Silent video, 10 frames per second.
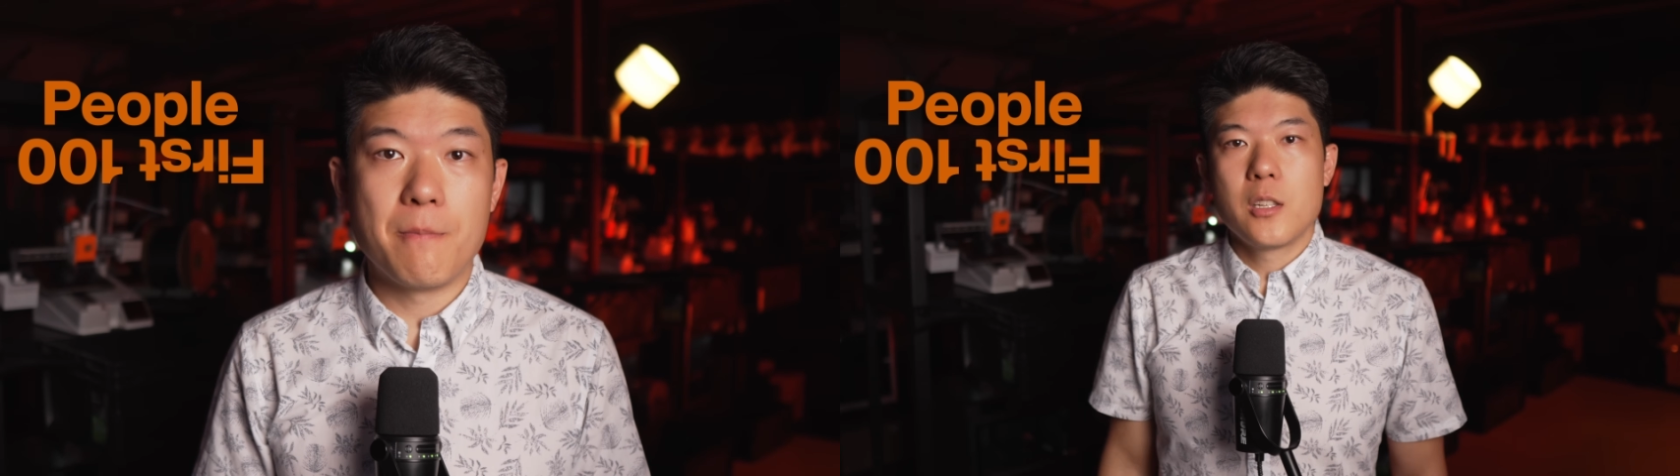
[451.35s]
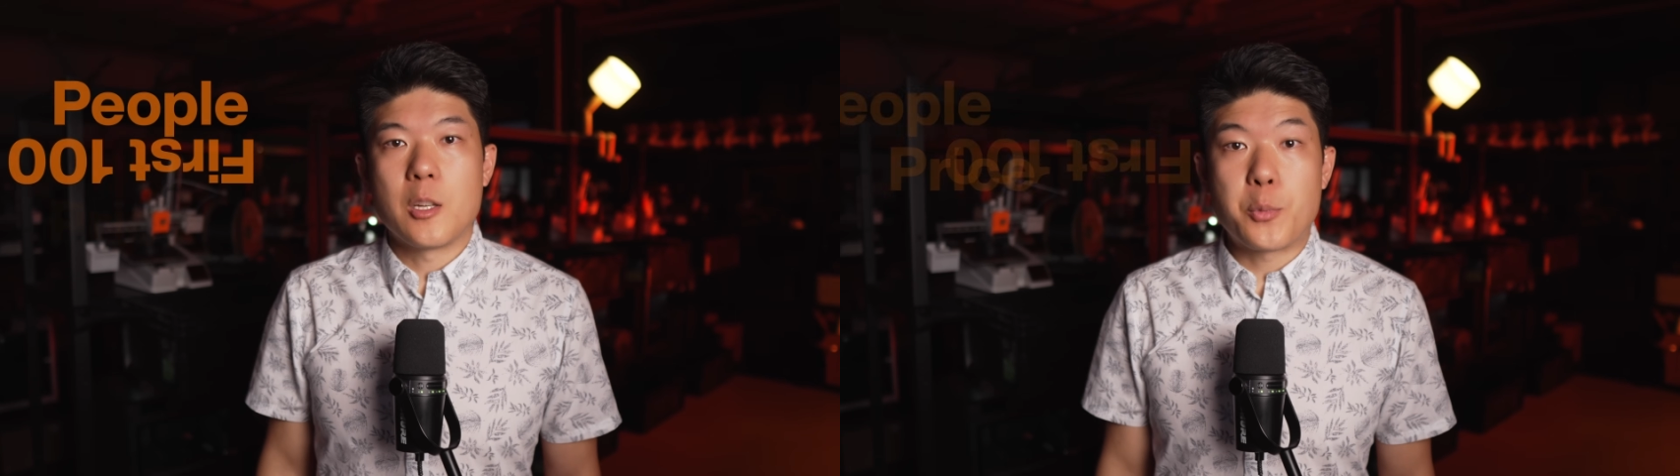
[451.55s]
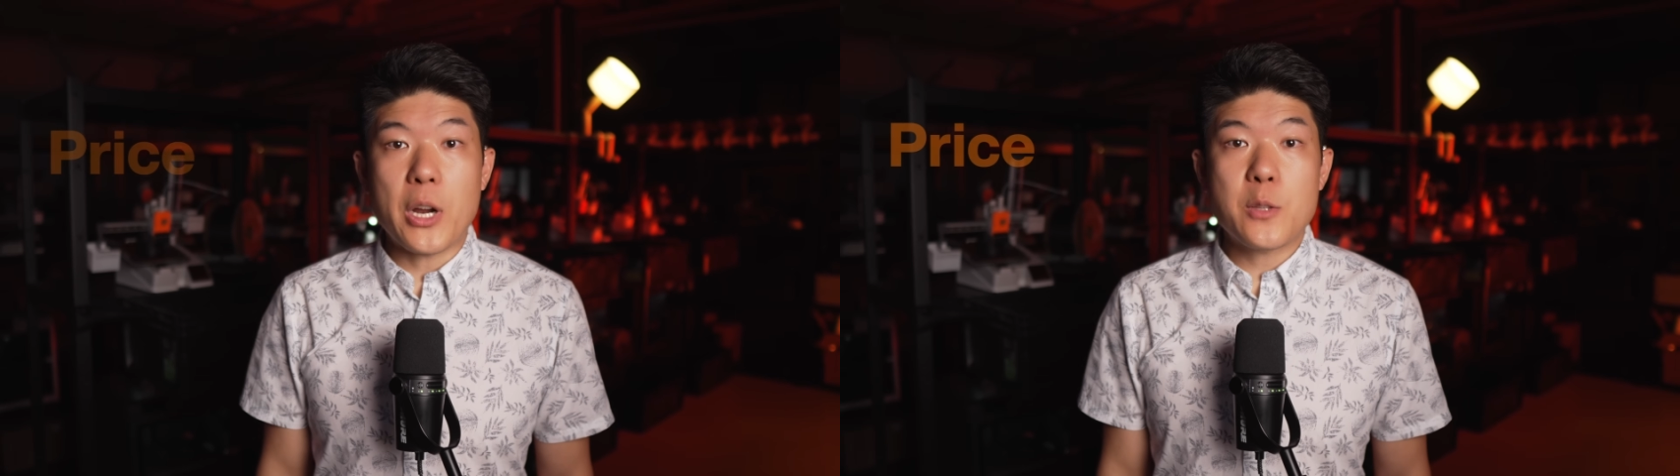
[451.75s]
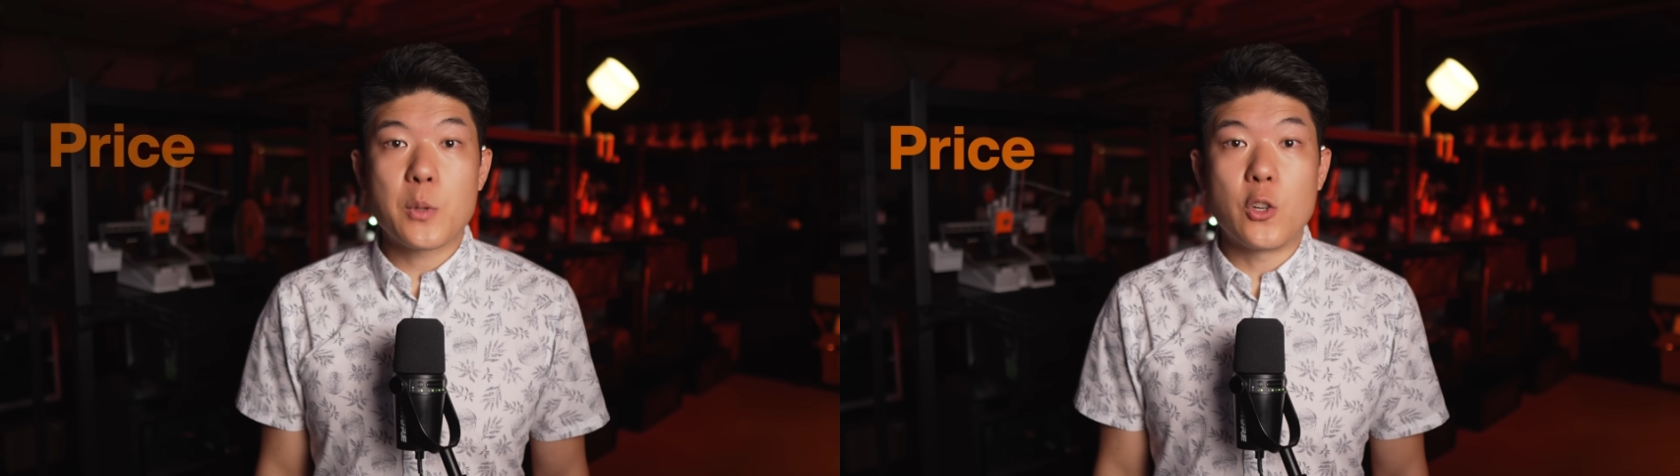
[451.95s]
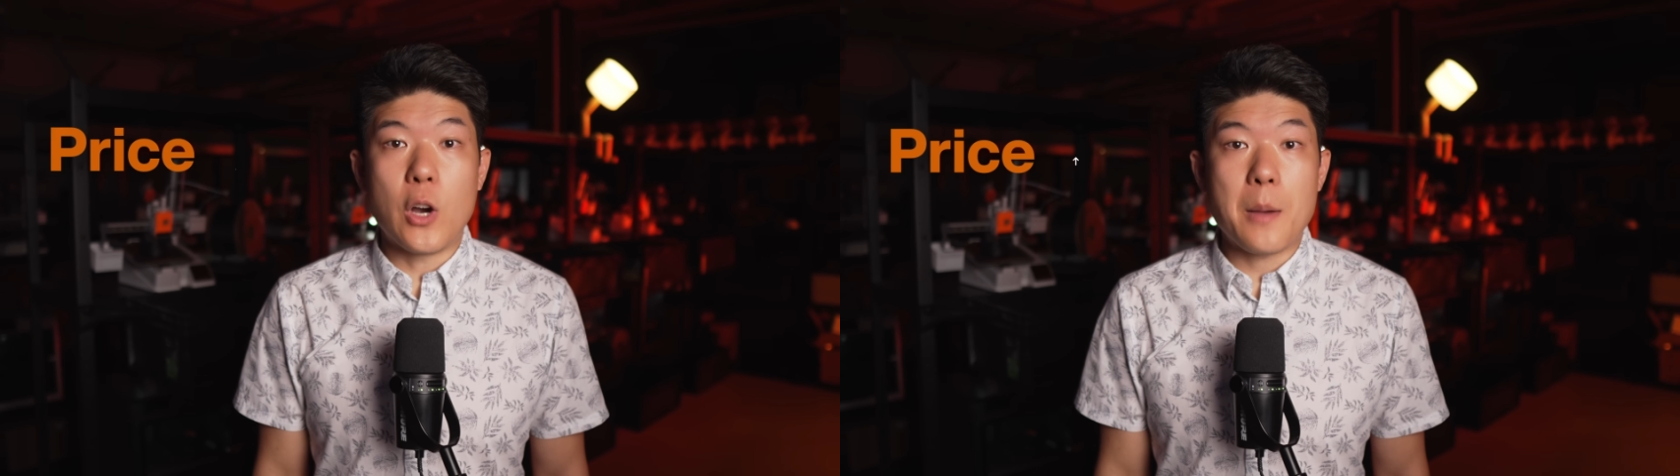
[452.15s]
The price will
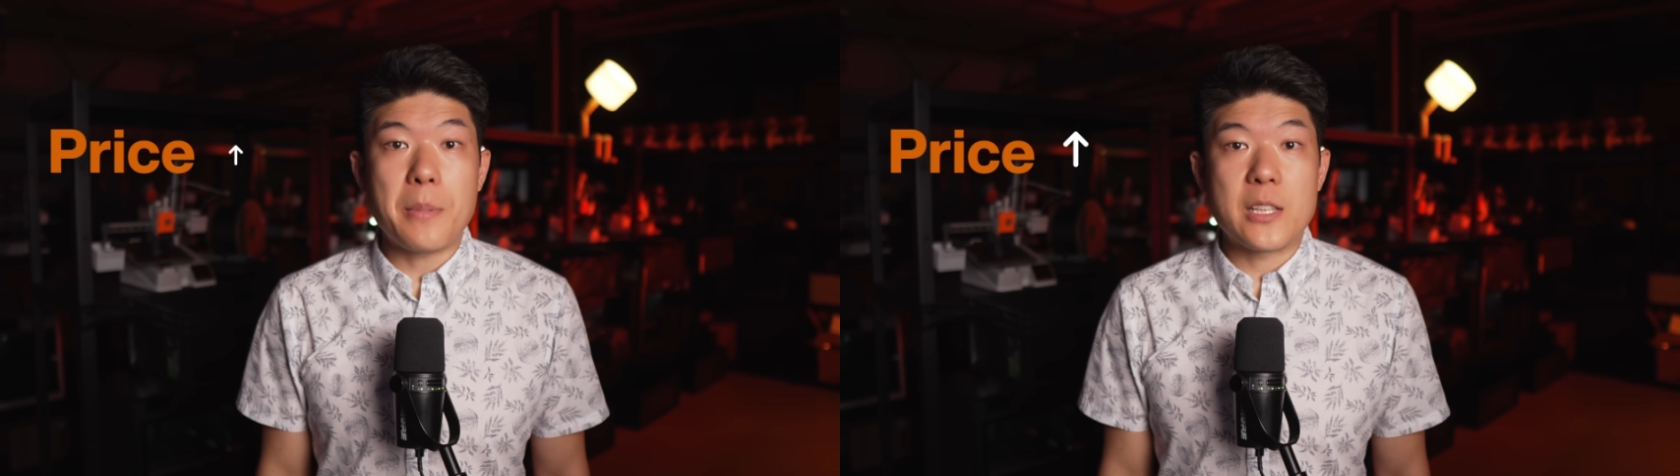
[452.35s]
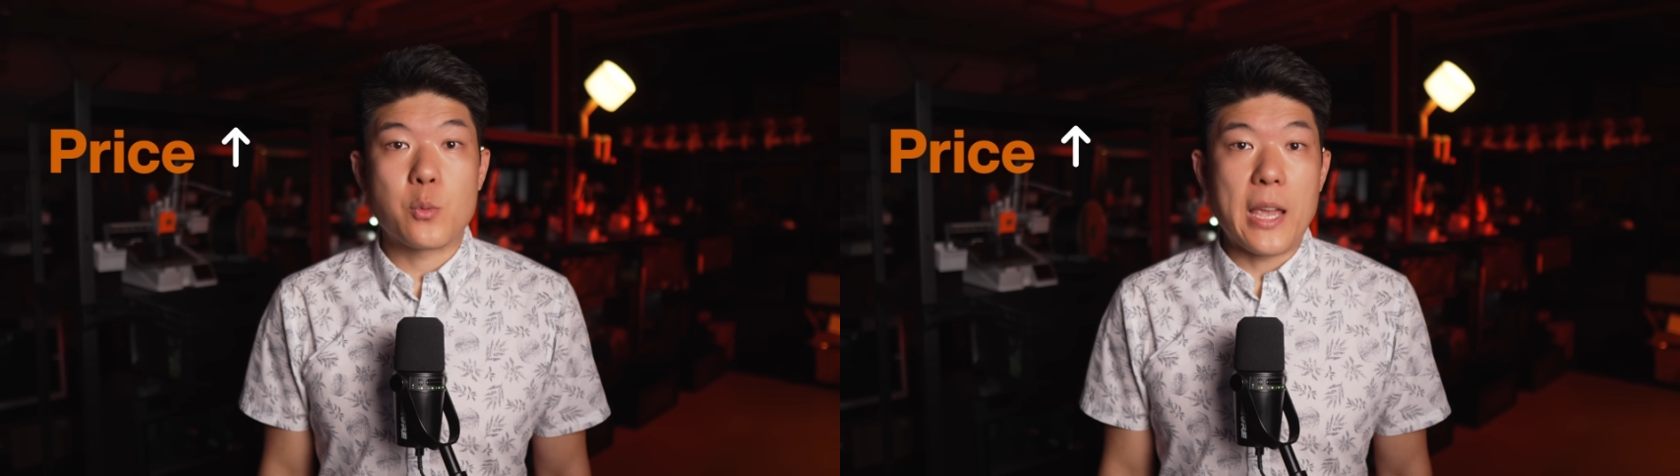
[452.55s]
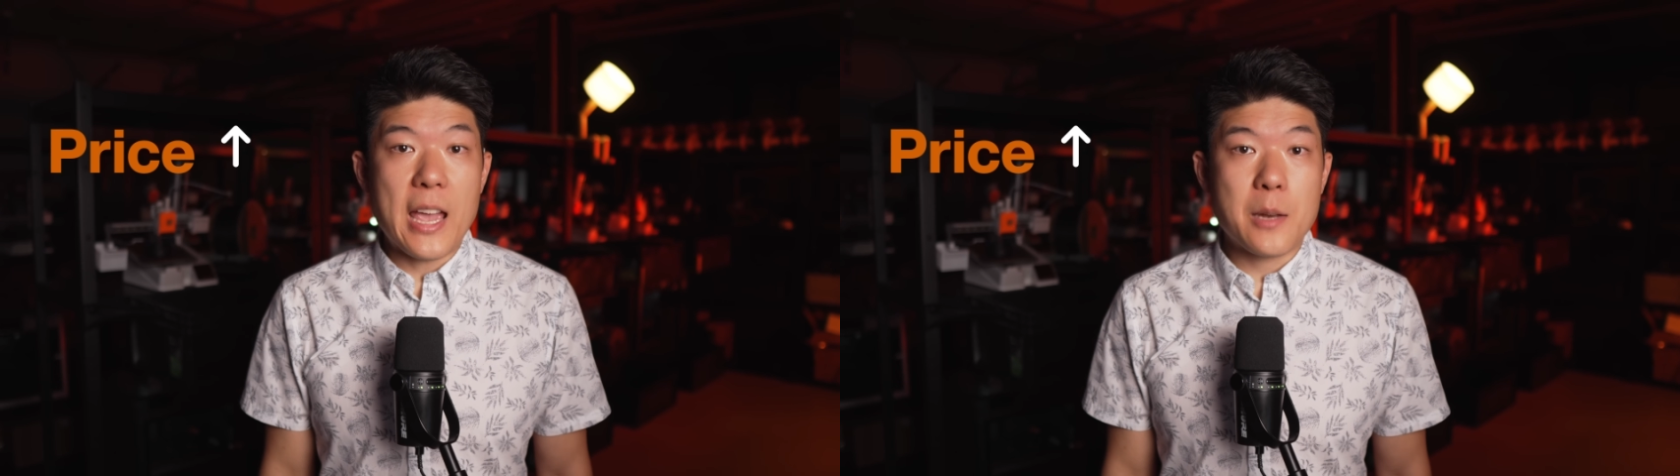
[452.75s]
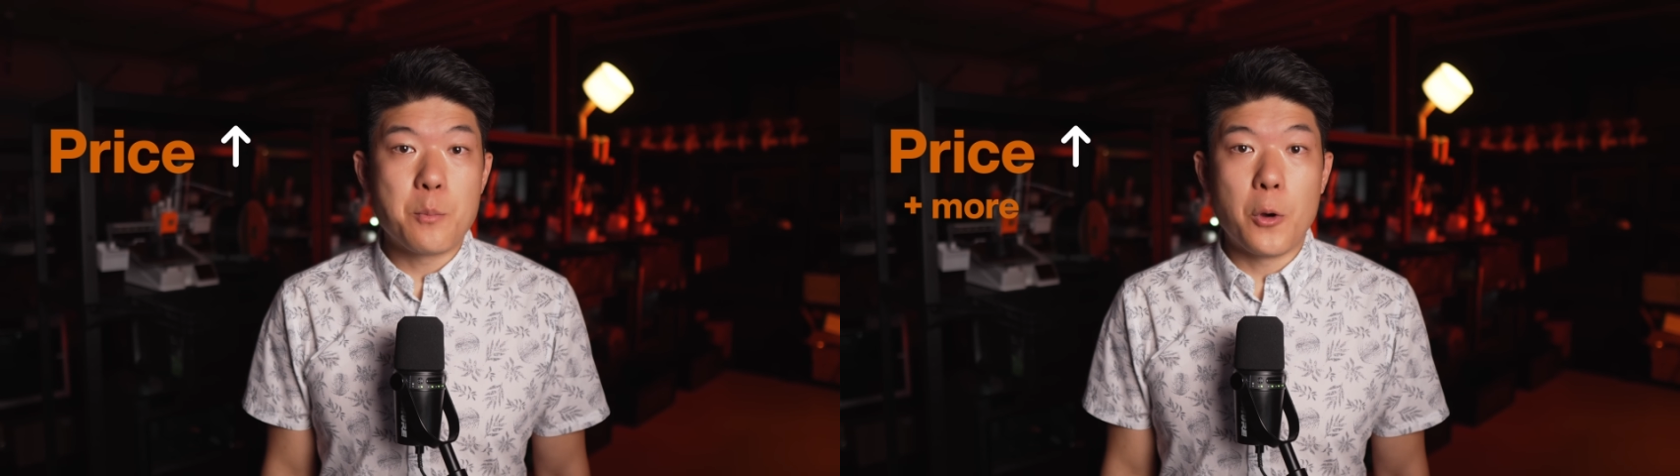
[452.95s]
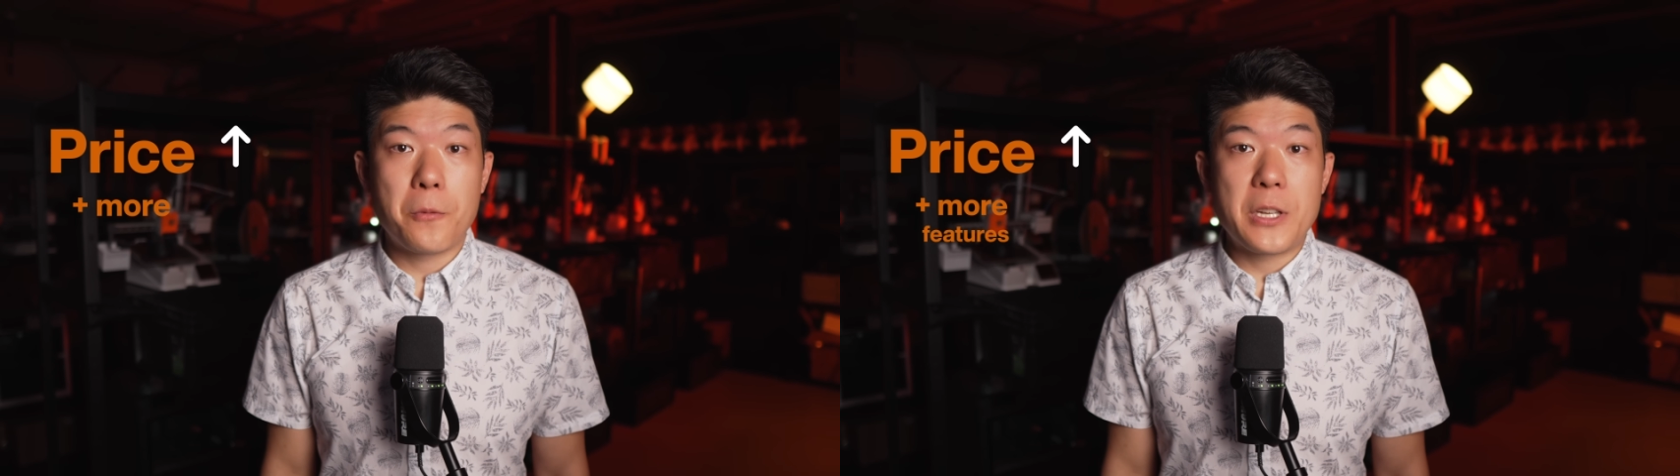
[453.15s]
go up as we add
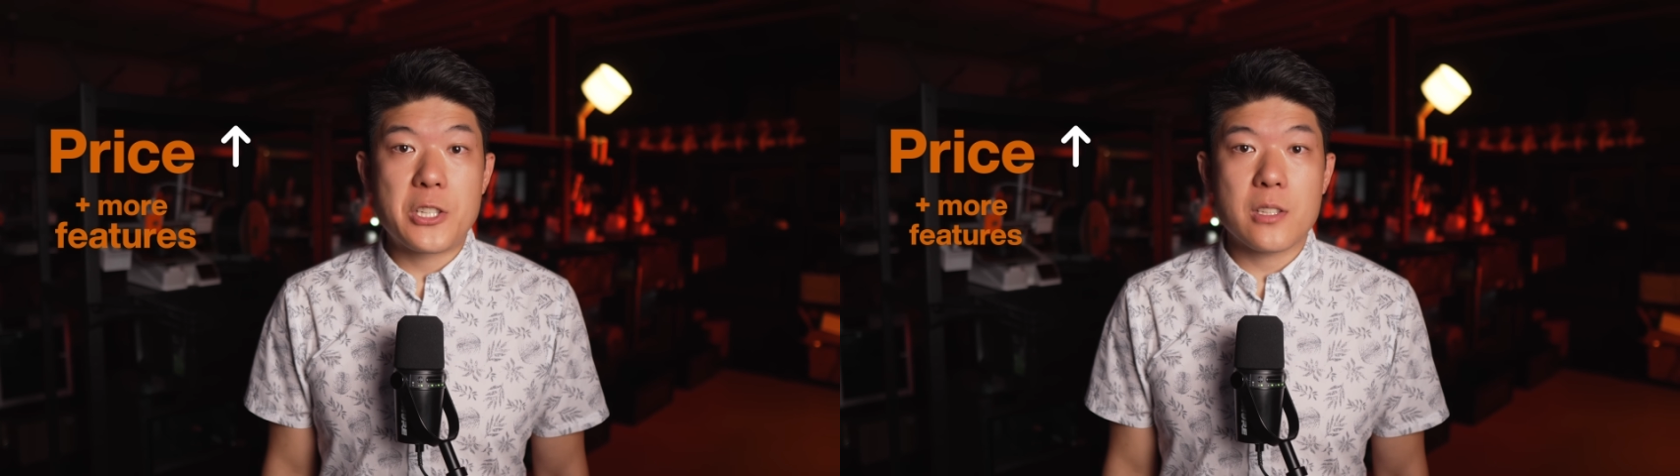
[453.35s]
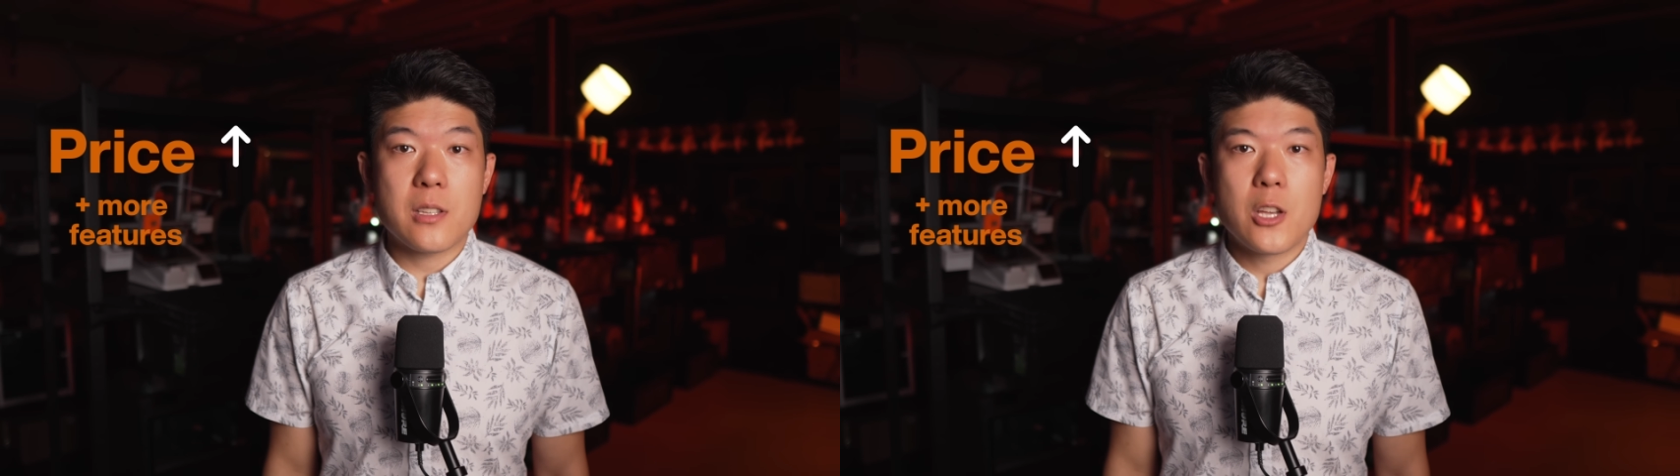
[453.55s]
more features,